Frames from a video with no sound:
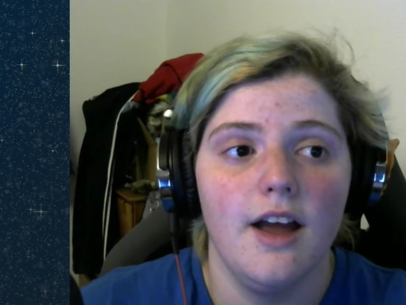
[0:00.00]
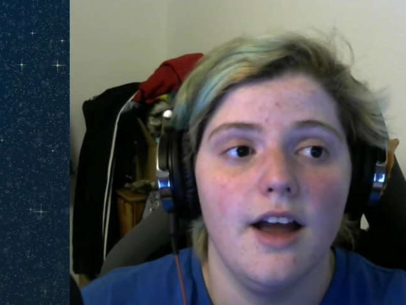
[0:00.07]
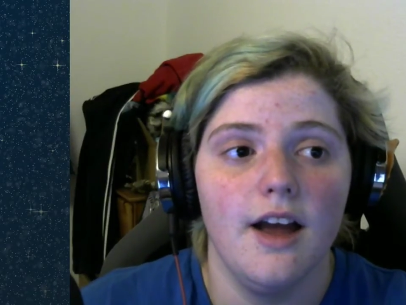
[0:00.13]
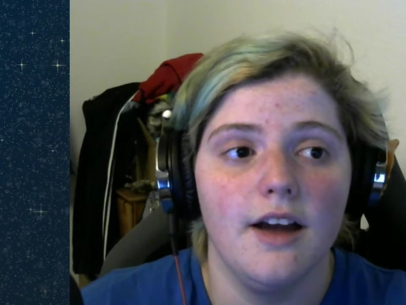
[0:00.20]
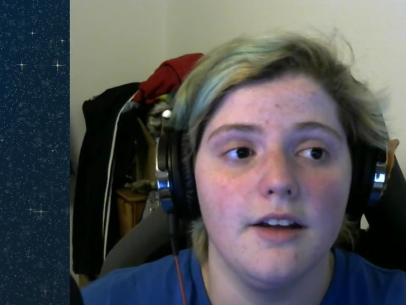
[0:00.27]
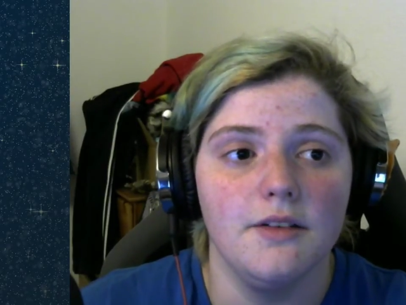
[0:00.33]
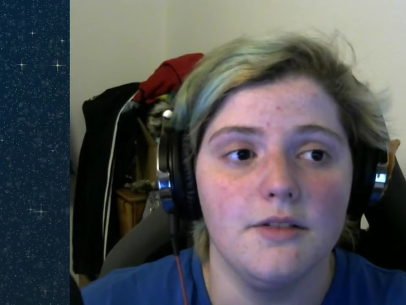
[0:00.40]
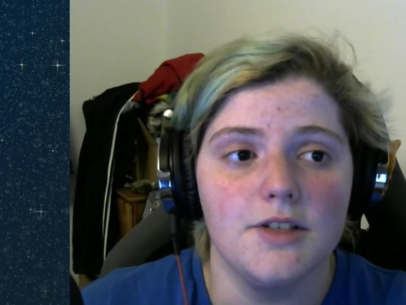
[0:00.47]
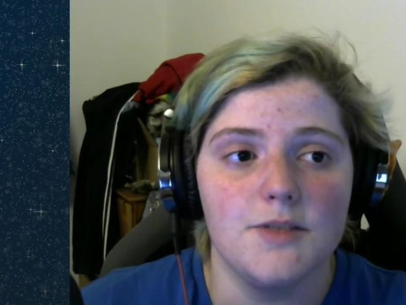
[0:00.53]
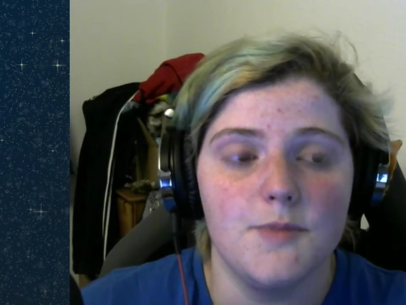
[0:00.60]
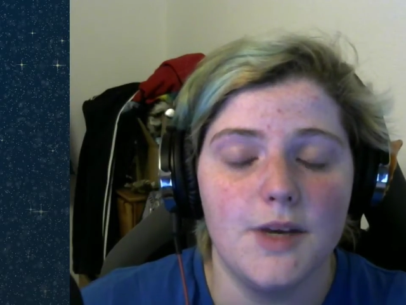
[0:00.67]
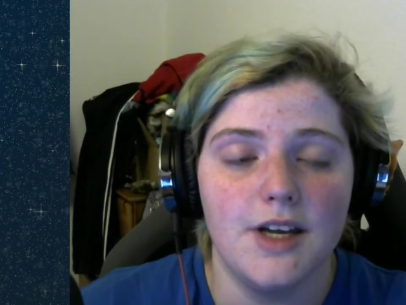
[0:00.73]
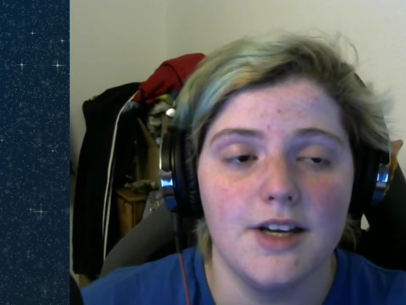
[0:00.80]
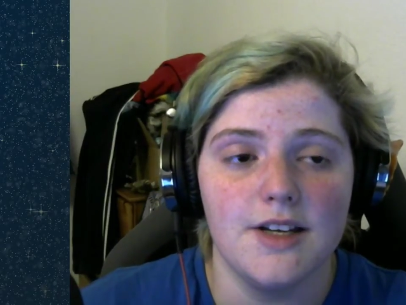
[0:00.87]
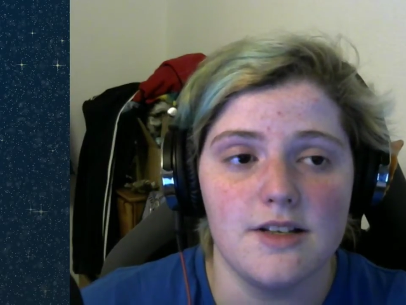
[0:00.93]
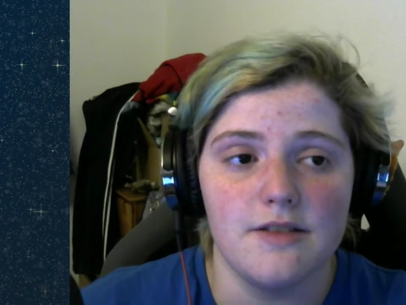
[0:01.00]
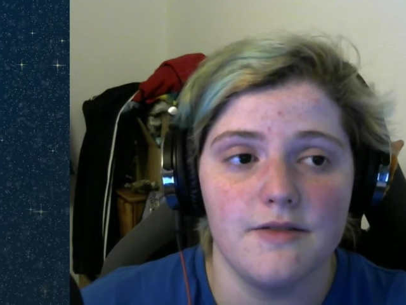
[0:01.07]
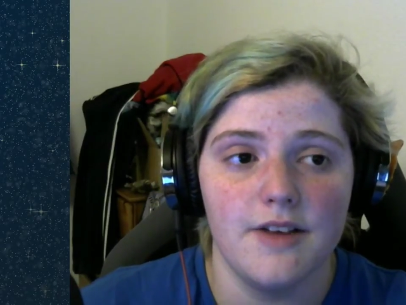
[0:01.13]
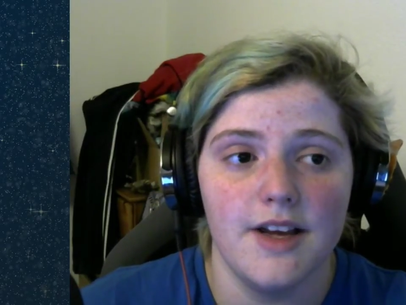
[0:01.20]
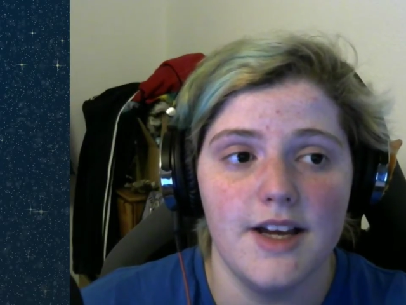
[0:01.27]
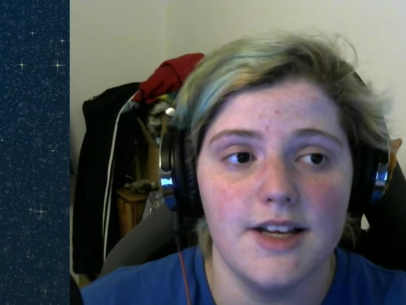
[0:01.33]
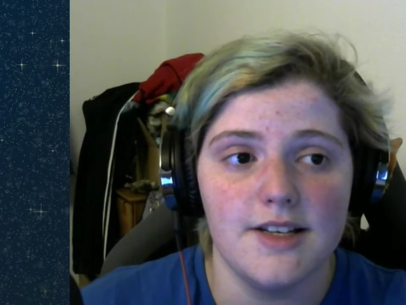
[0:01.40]
and it was because of
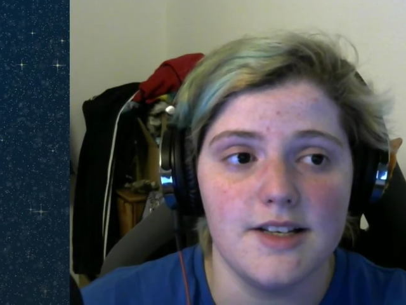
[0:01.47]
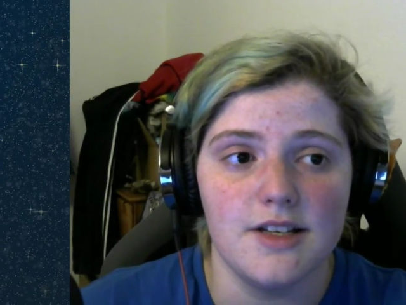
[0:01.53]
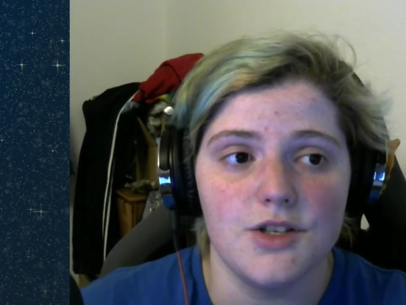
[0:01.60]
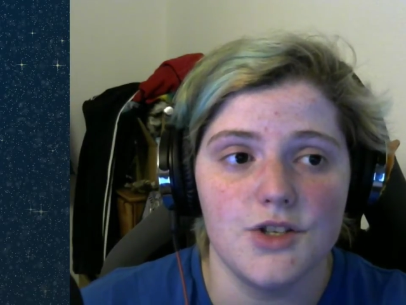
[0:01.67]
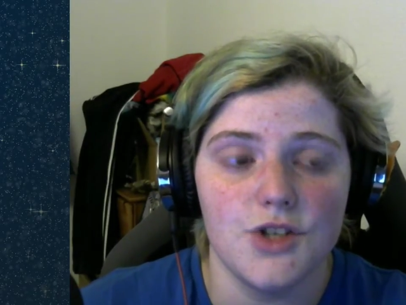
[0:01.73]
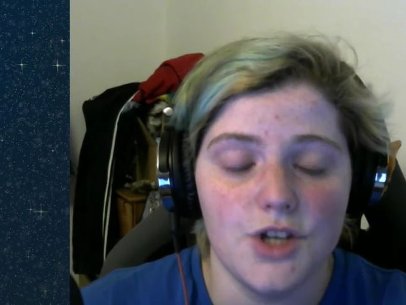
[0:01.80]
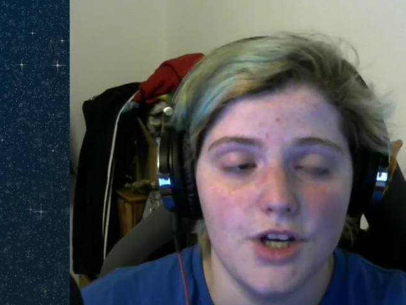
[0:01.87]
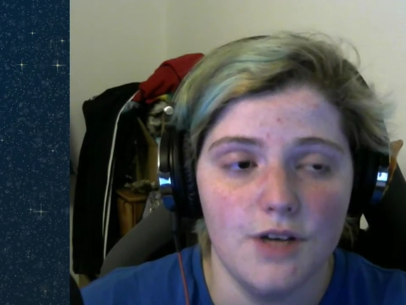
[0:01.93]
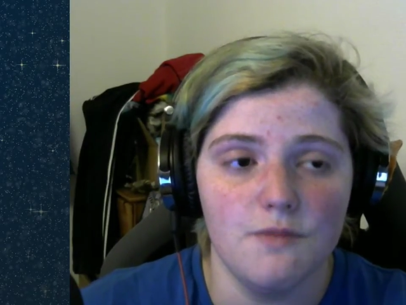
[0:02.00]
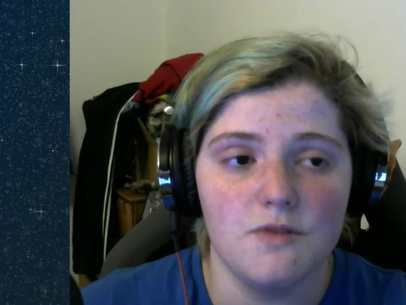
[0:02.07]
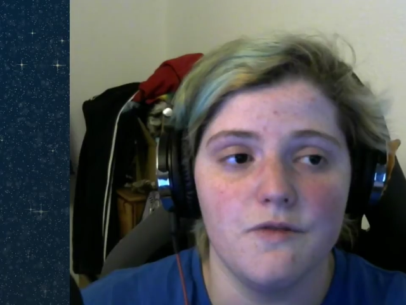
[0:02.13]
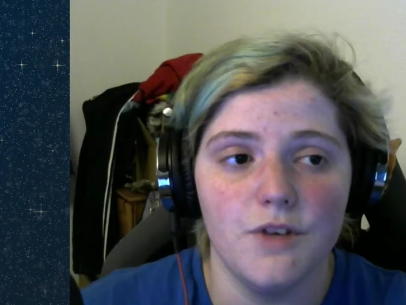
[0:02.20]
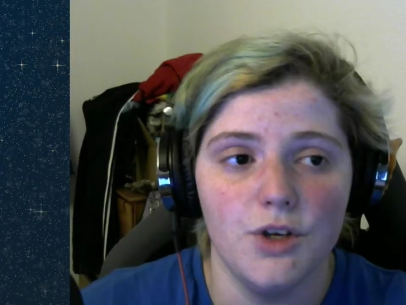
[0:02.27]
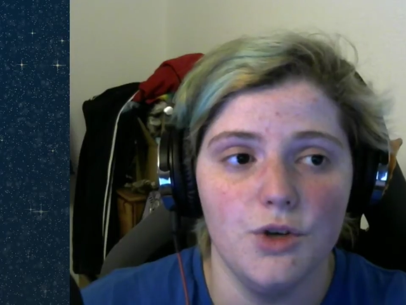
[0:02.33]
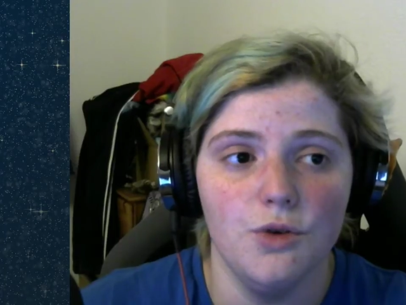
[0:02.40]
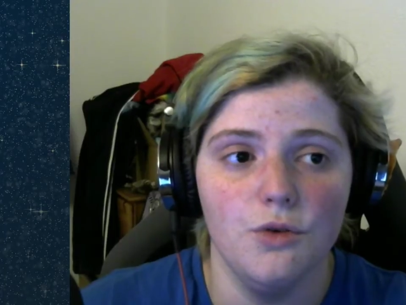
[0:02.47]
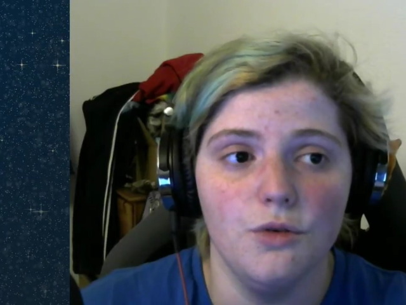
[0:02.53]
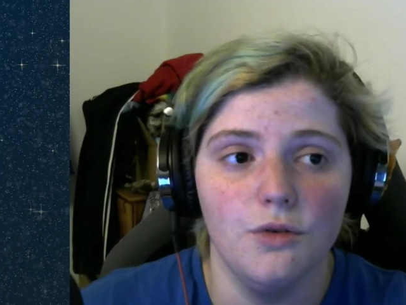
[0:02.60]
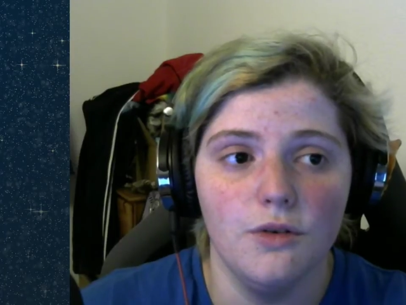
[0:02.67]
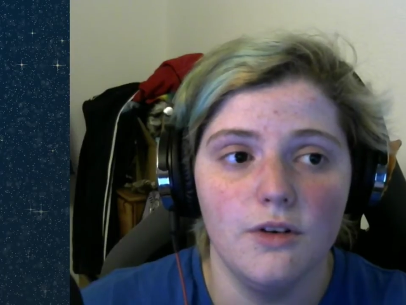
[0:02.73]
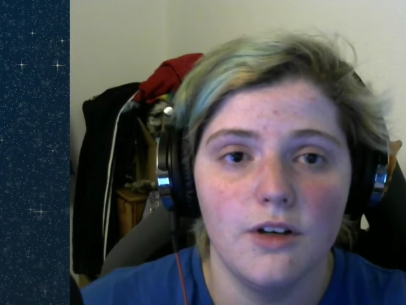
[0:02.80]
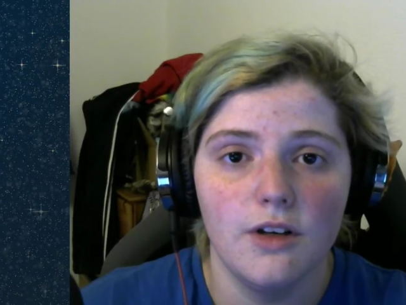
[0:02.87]
his and Skirt's view
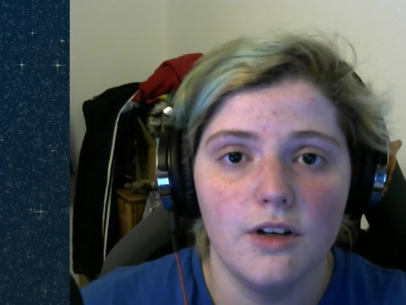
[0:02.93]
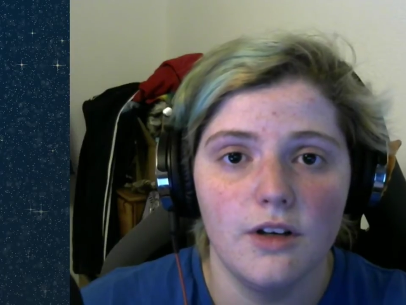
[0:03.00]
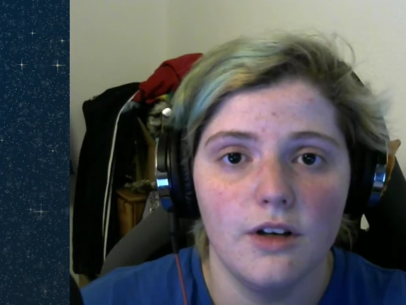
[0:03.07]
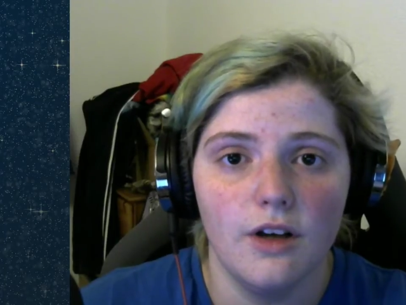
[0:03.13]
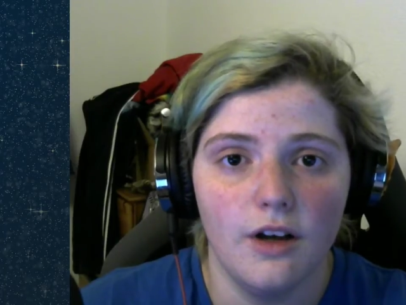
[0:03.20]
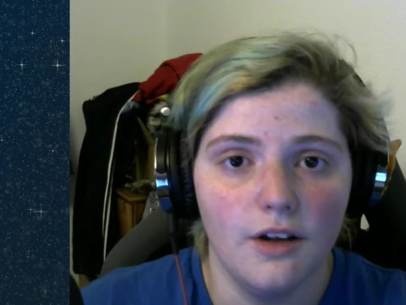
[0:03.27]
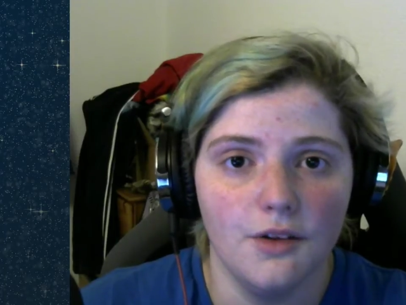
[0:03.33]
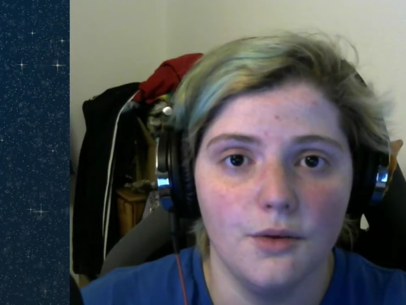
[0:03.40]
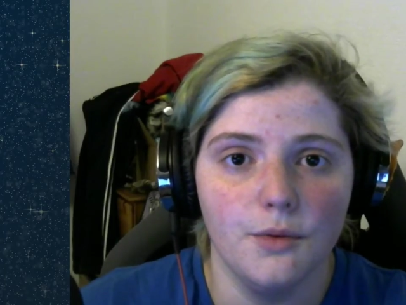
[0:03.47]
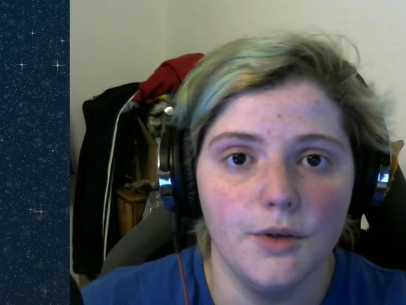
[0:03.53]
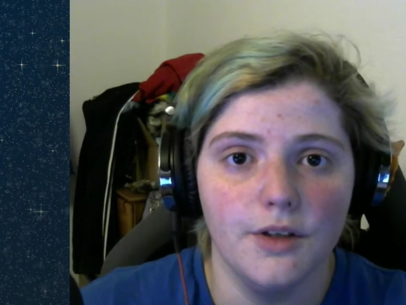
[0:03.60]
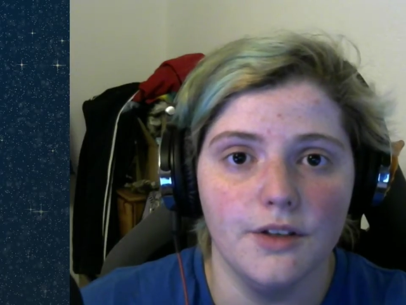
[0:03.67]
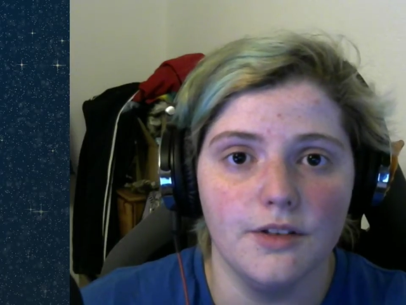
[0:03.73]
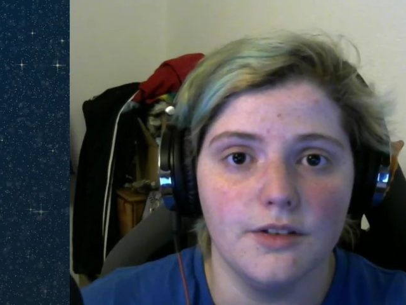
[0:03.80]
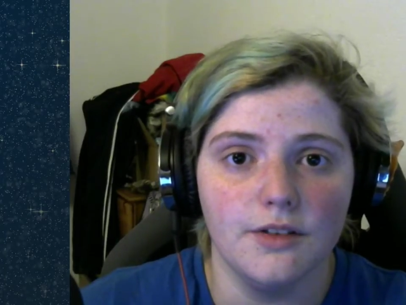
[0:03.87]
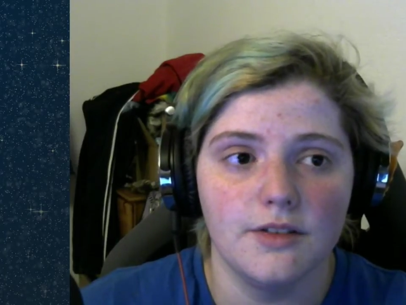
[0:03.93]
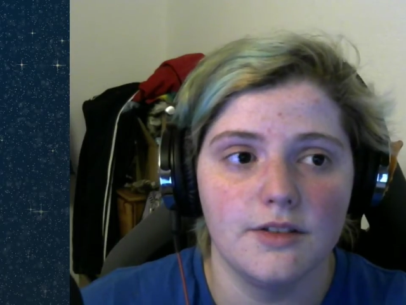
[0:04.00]
on the world.